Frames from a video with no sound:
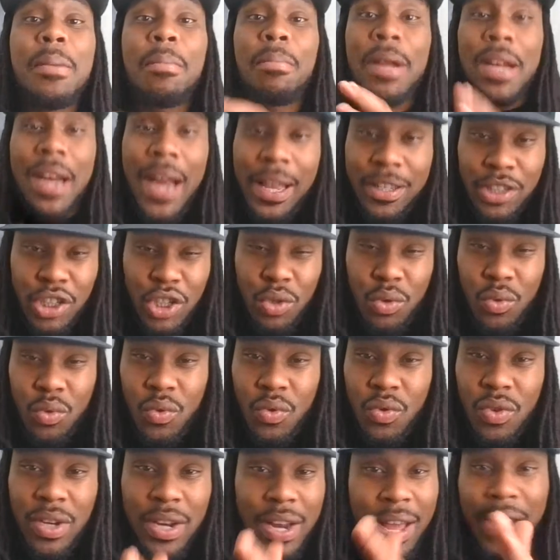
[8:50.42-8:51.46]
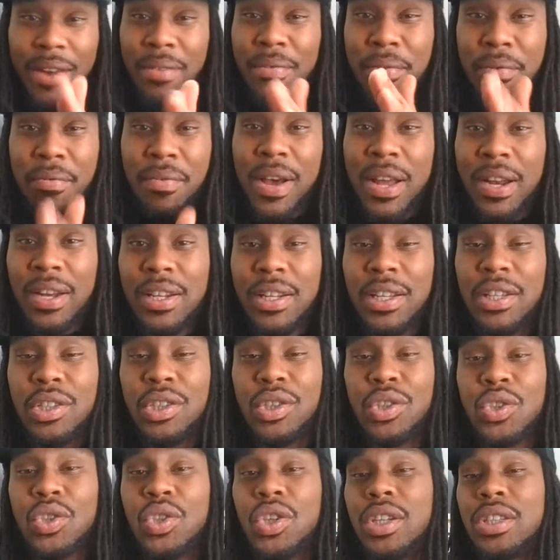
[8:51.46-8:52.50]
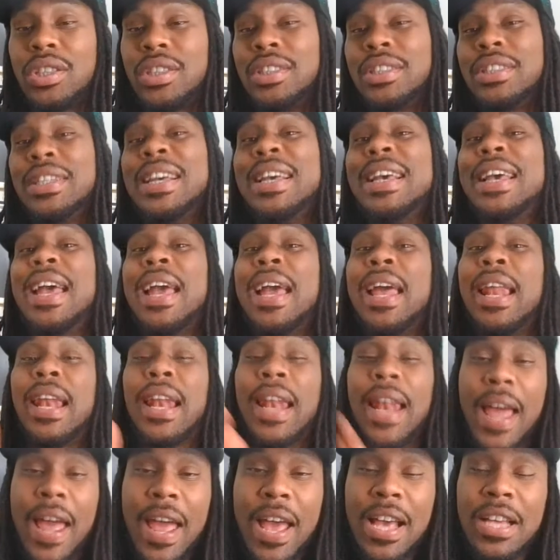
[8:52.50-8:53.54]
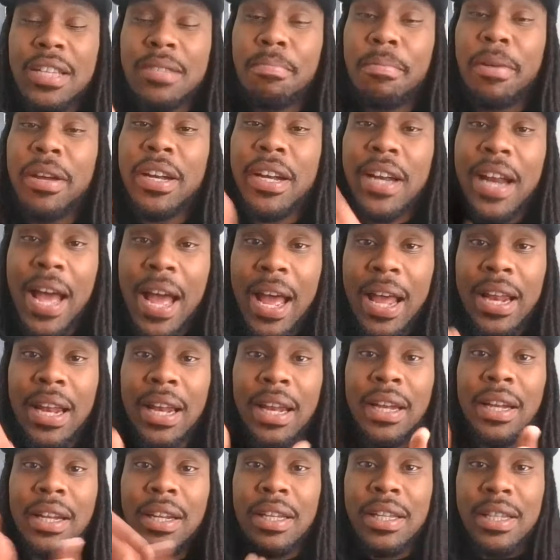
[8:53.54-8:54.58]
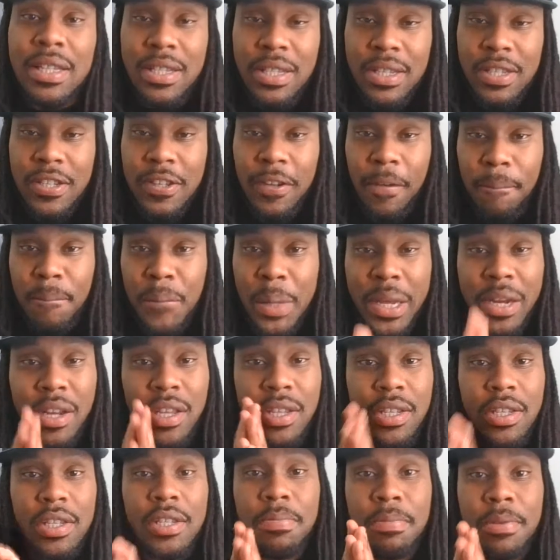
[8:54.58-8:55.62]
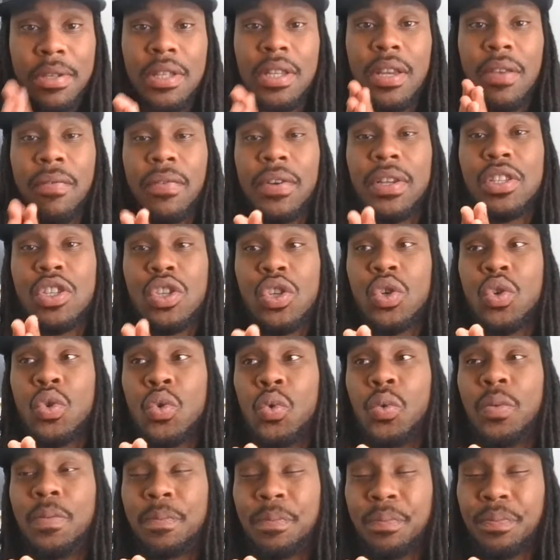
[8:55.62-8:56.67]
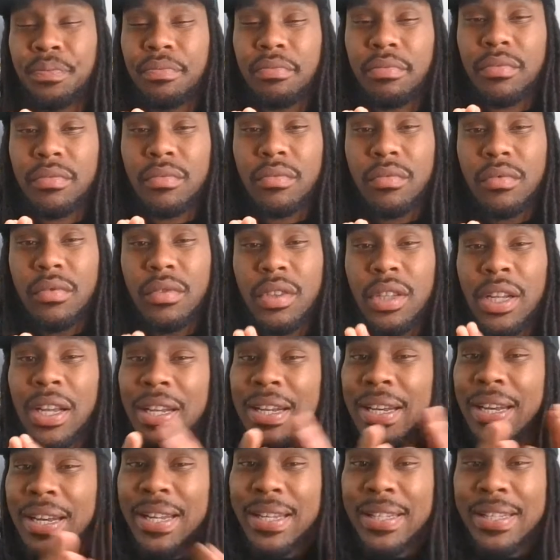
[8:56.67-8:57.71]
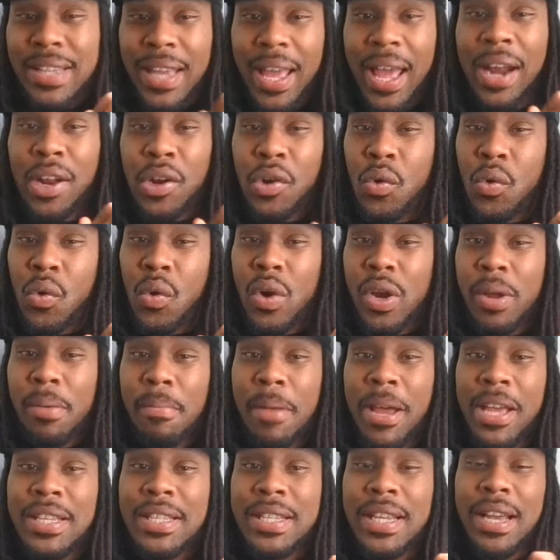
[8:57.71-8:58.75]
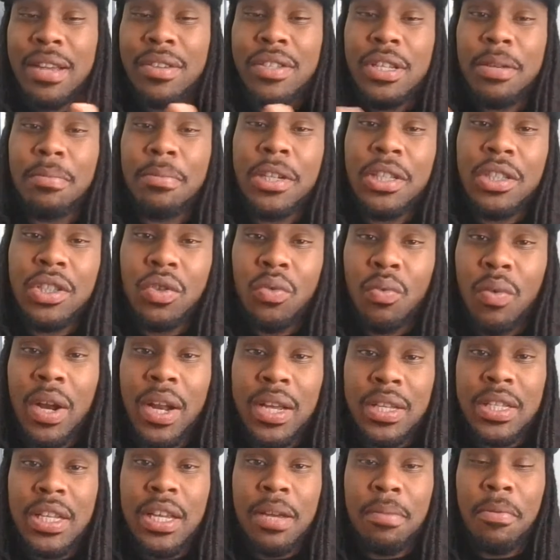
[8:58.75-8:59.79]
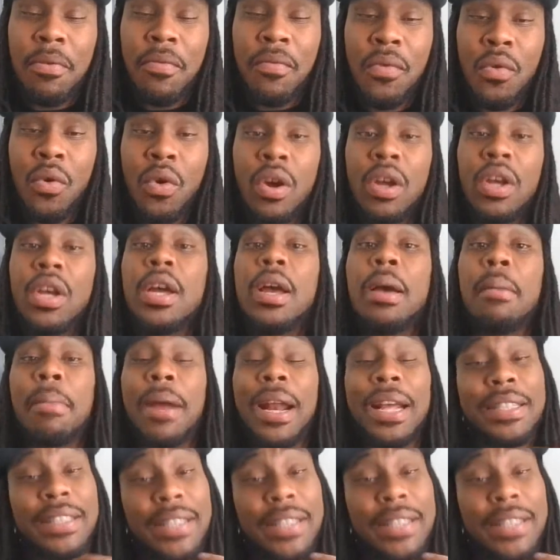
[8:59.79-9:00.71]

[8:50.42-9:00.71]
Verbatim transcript: but not you, not if you follow these instructions. And last but not least, and this is specific to this category. It may sound similar to one I said before, but